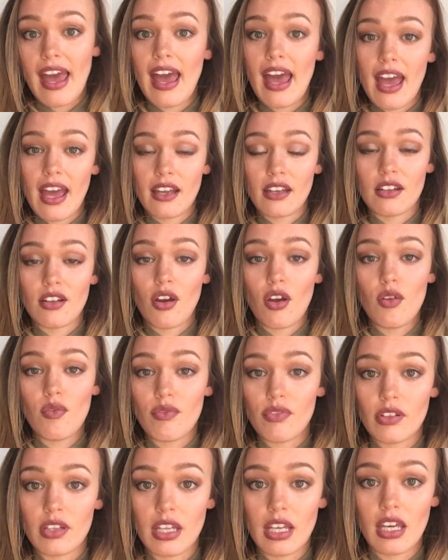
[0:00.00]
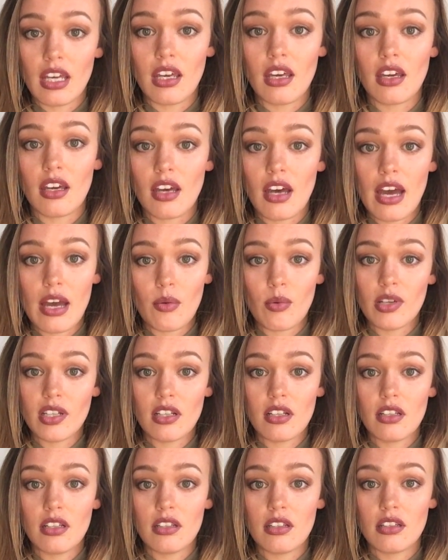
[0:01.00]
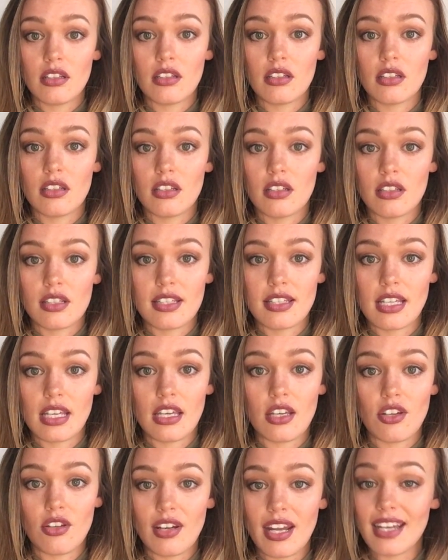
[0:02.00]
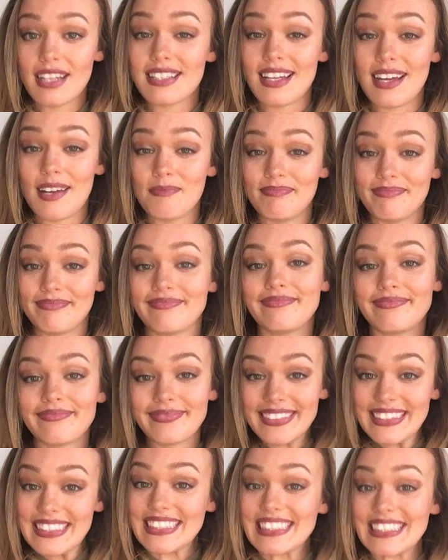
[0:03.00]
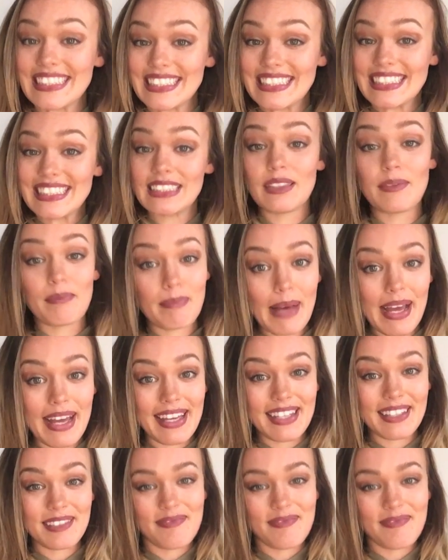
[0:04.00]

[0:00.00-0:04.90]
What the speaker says: and hopefully I will see you next time. Bye.